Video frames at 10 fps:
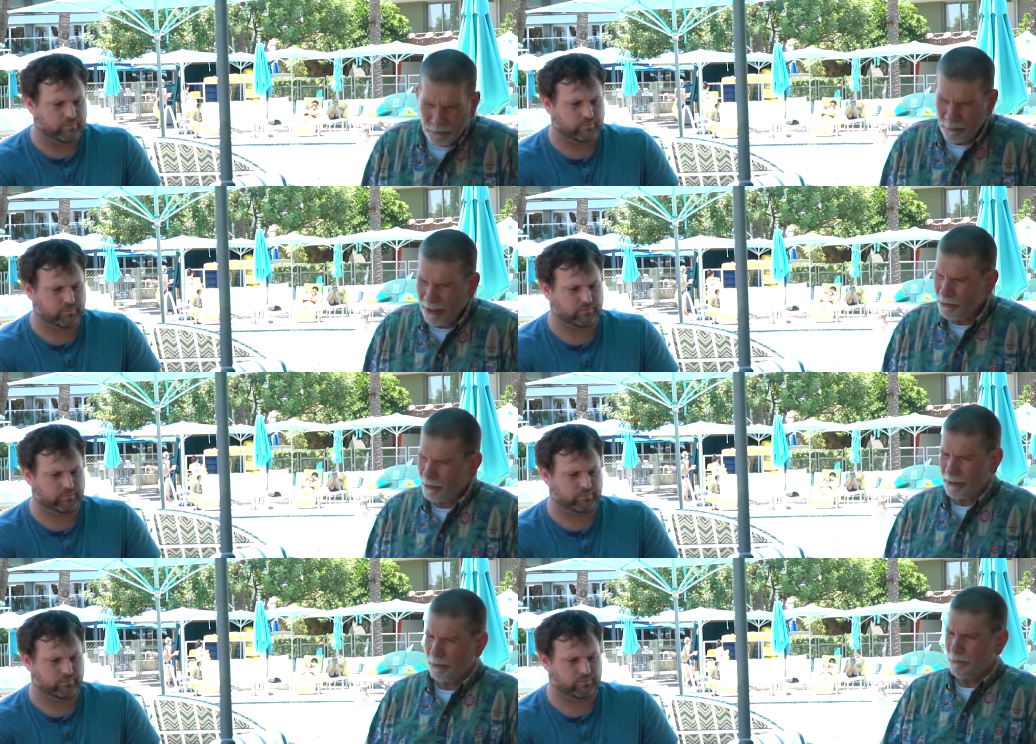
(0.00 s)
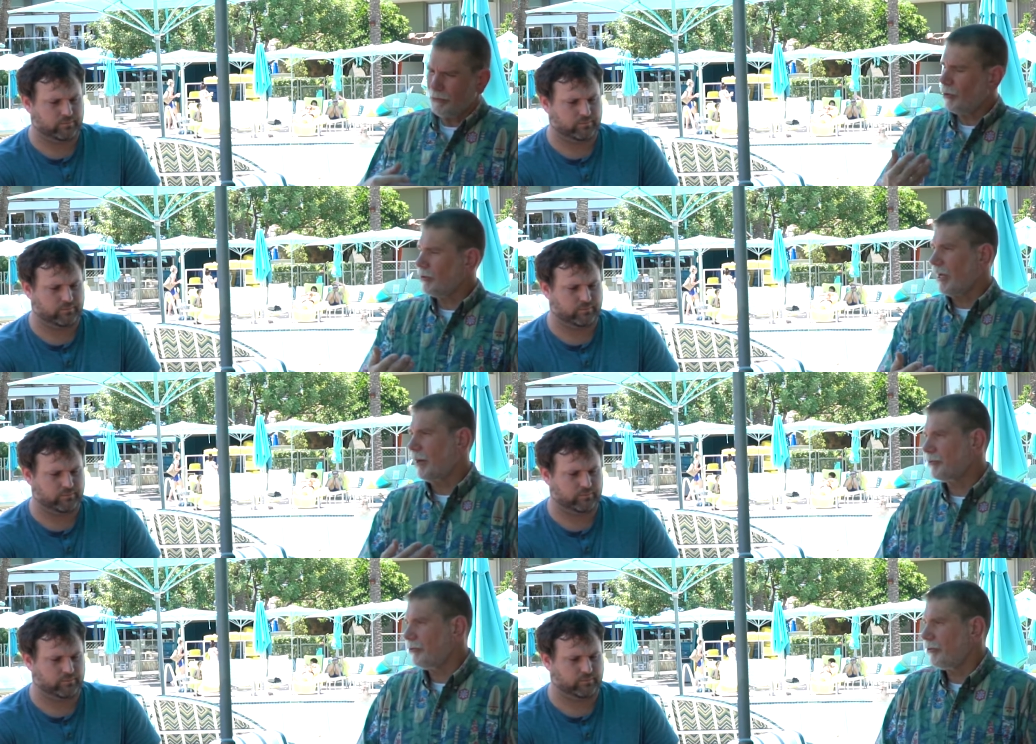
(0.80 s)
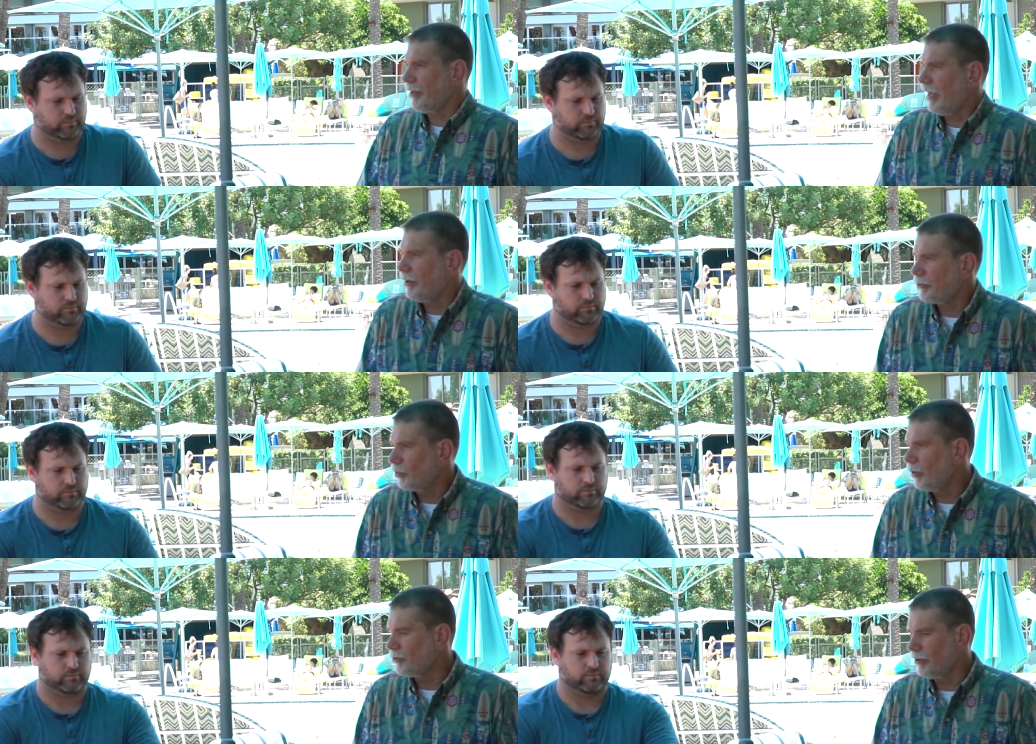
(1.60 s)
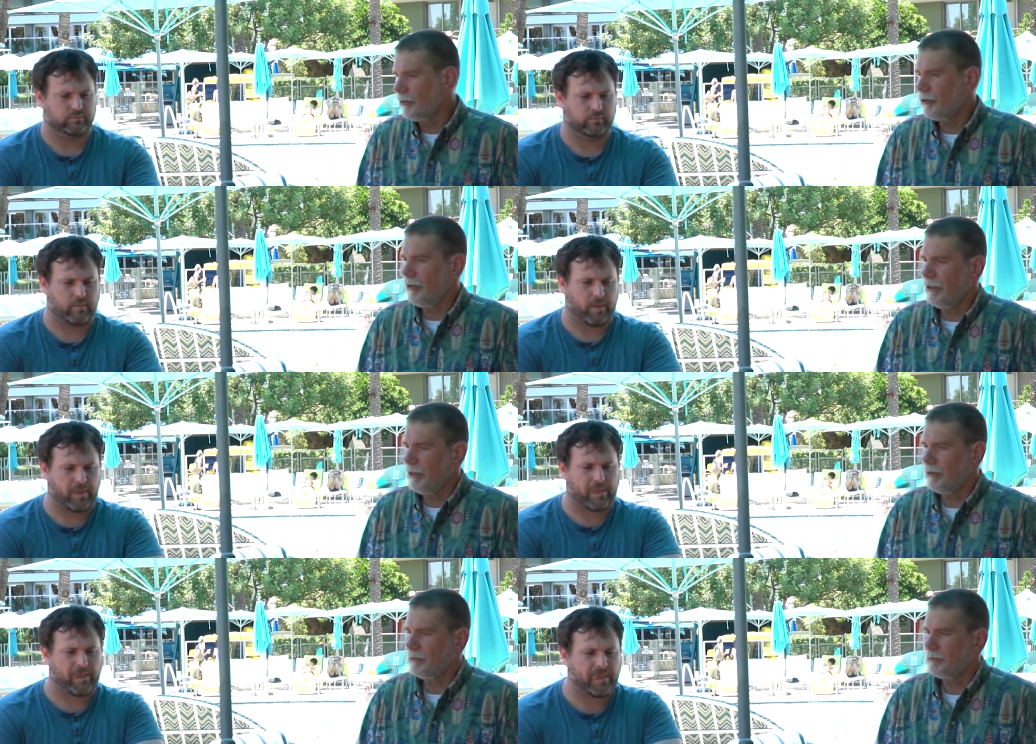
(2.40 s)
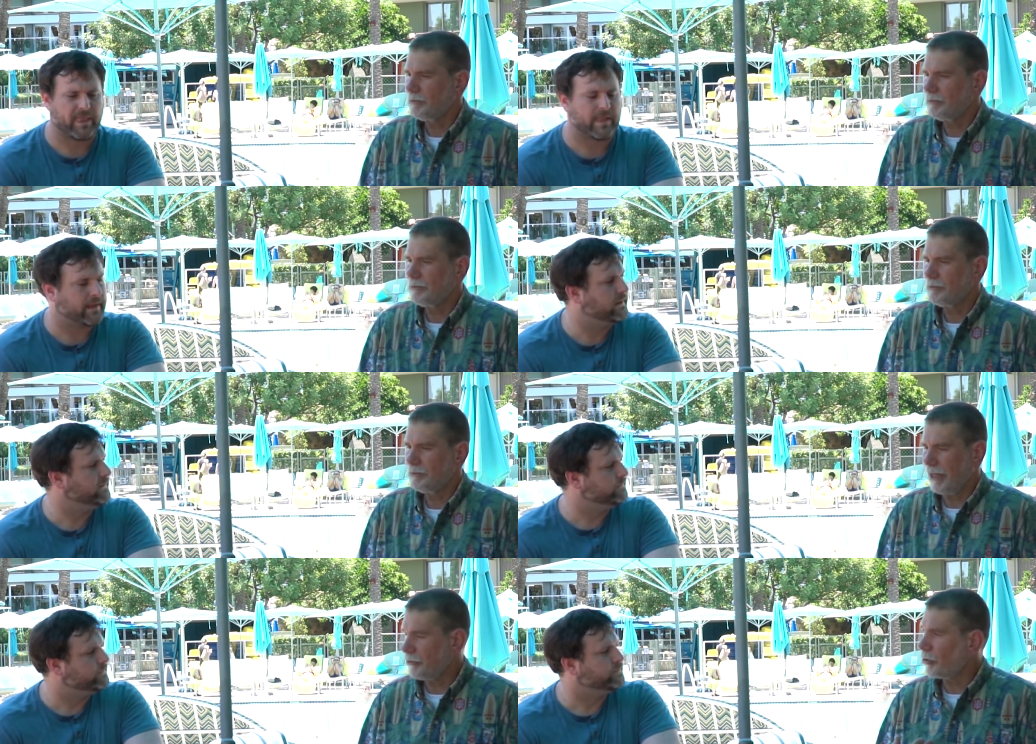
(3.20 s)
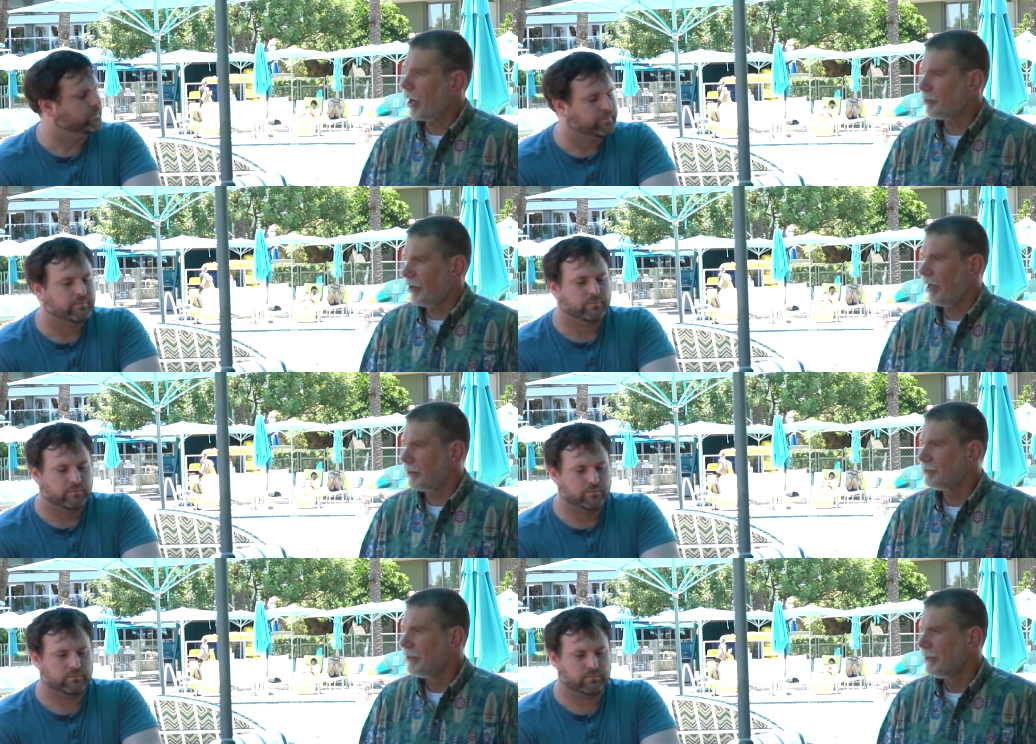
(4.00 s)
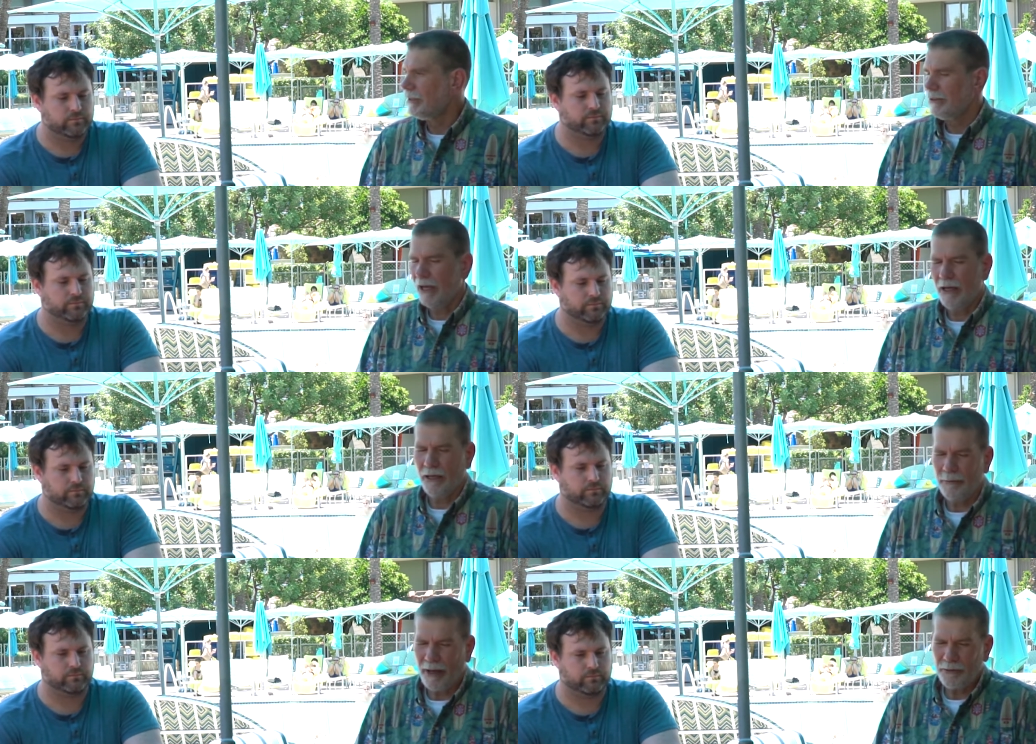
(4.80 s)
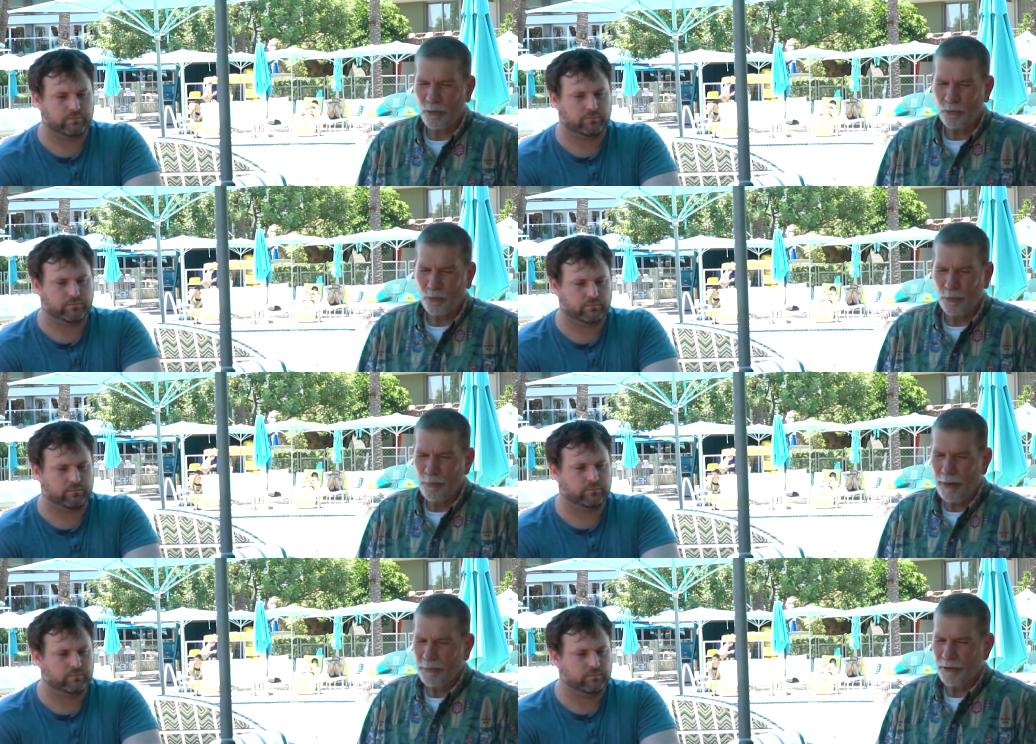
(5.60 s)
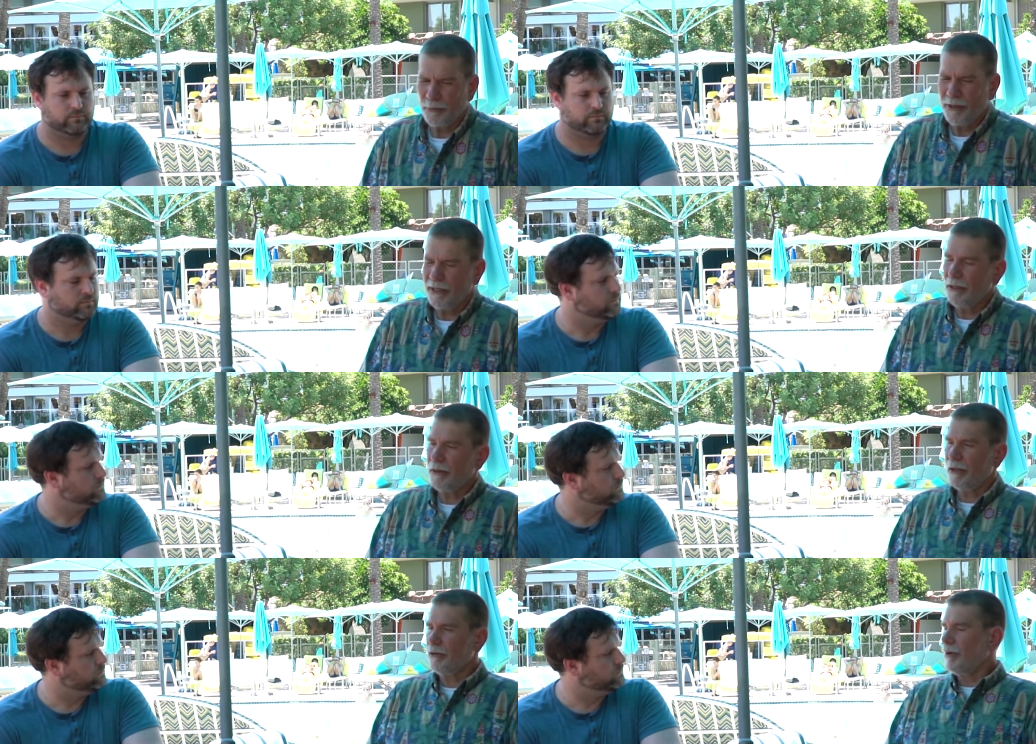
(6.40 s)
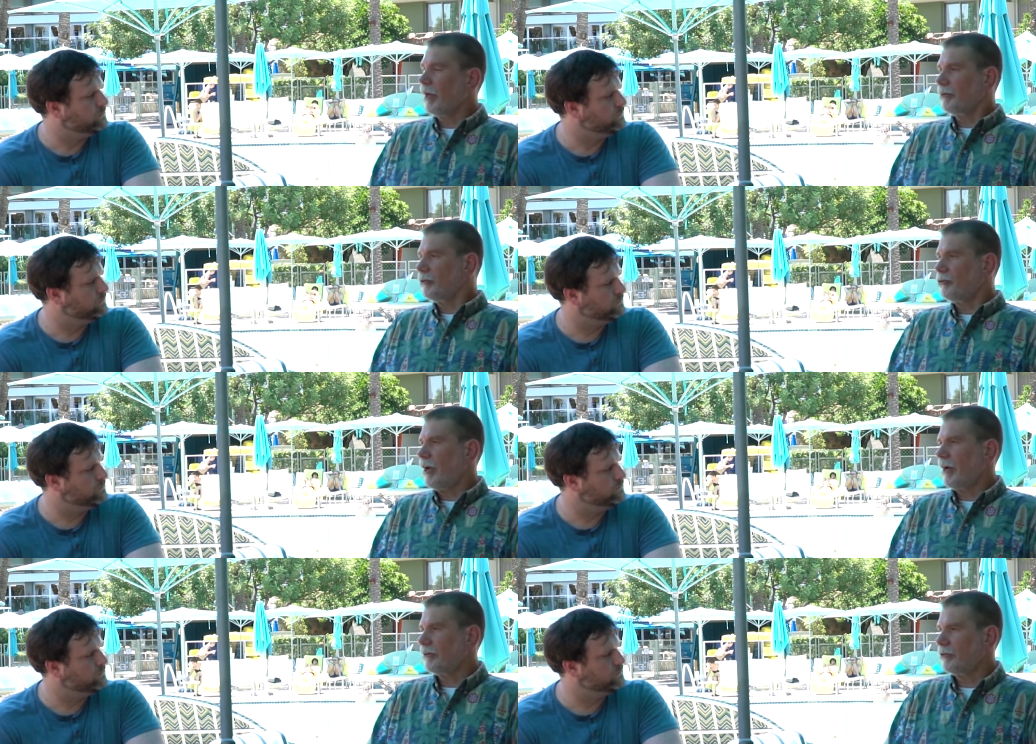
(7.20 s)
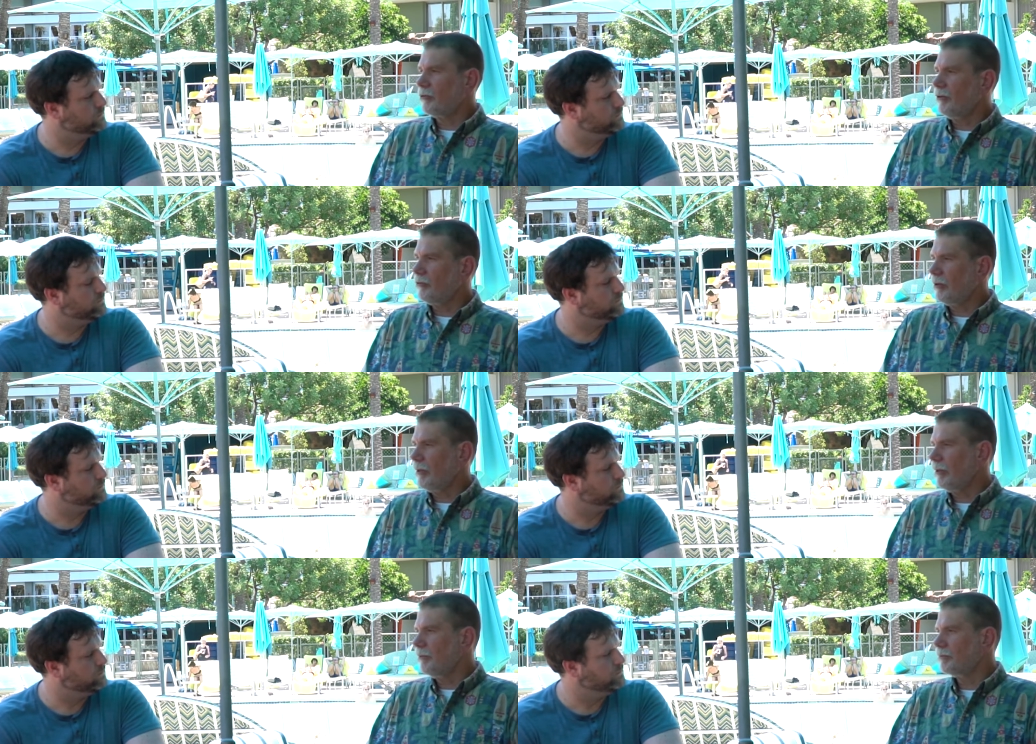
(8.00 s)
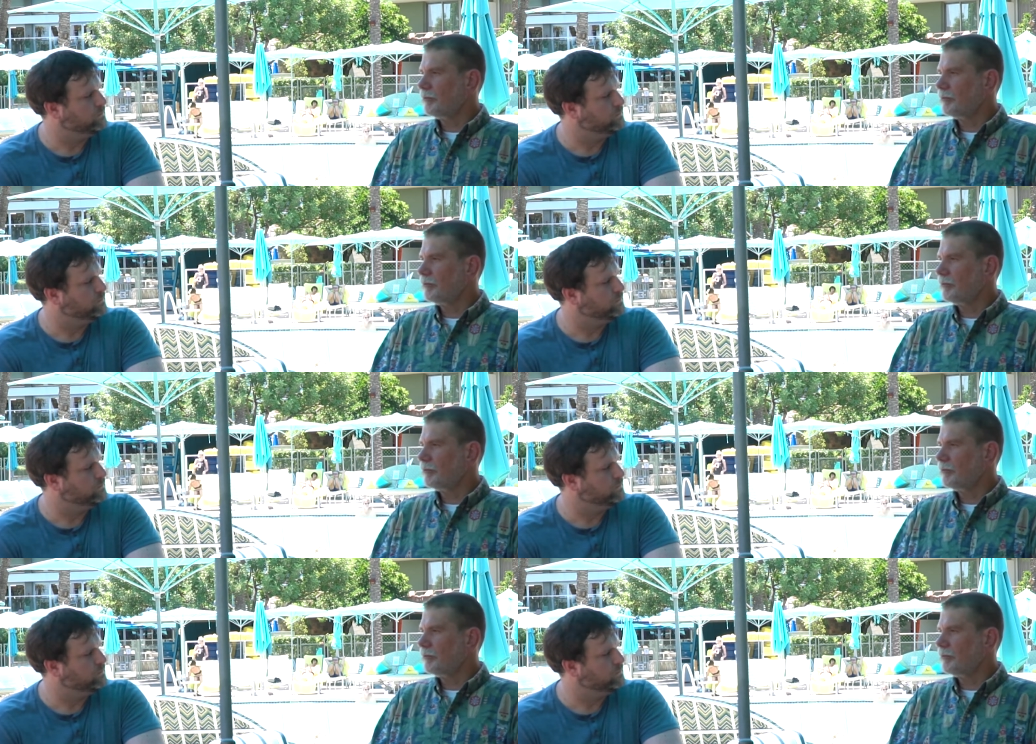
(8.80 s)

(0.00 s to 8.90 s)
Speaker 1: basically the only options that they have are the ones listed in that drop down. I don't remember there being anything to be able to check the CC